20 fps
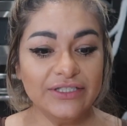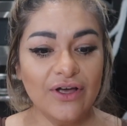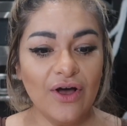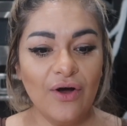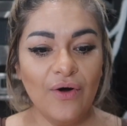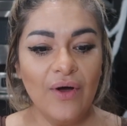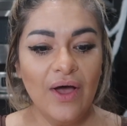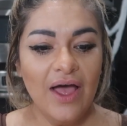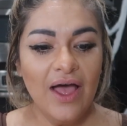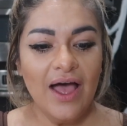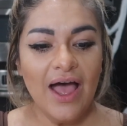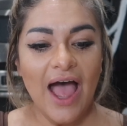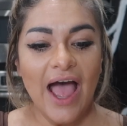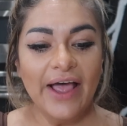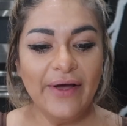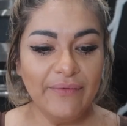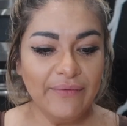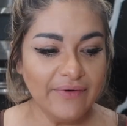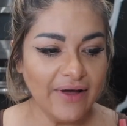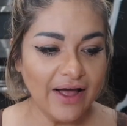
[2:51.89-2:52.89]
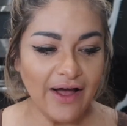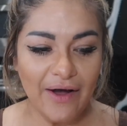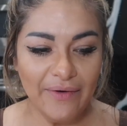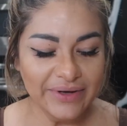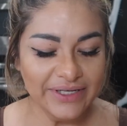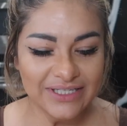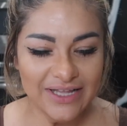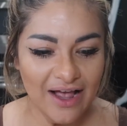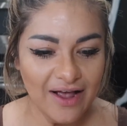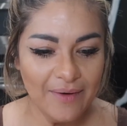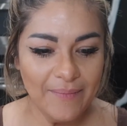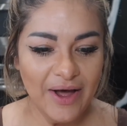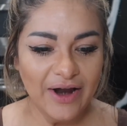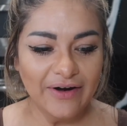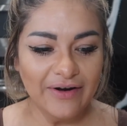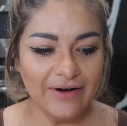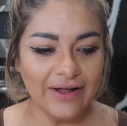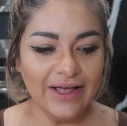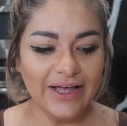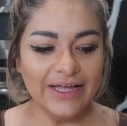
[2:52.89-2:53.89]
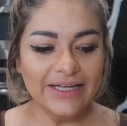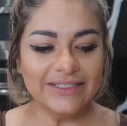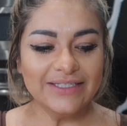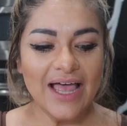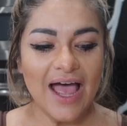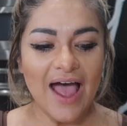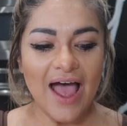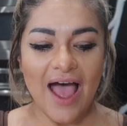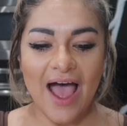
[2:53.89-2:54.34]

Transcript: So I always talk about her because